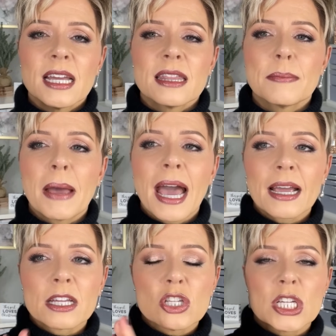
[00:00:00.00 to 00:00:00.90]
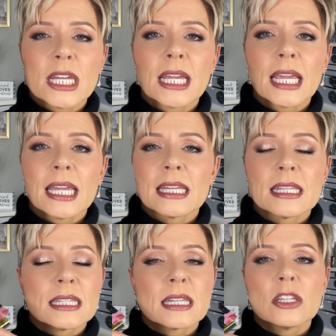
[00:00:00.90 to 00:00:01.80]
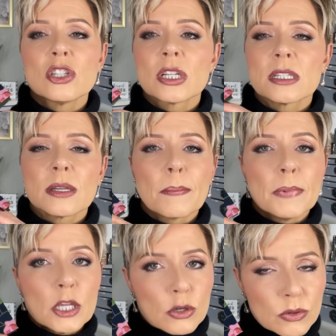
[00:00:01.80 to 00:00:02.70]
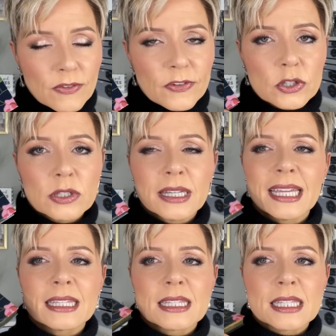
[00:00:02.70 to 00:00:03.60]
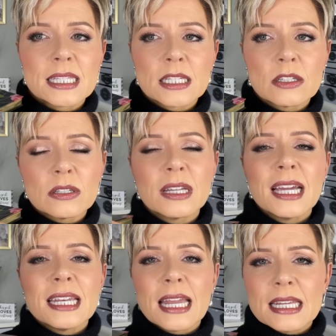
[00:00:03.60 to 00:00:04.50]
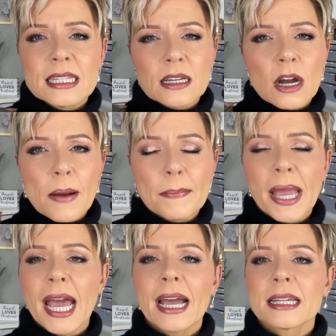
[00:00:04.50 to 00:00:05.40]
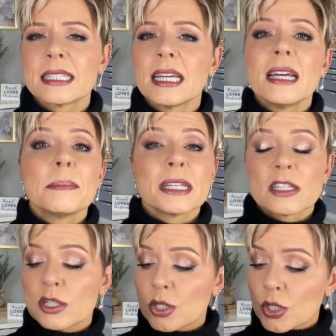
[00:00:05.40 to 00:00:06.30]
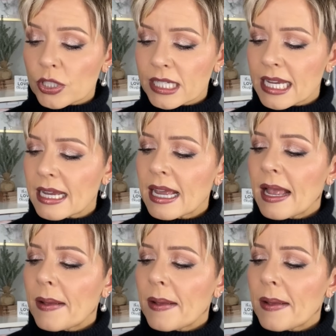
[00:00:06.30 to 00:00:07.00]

The packaging is just beautiful. It's still nice and compact, but sturdy.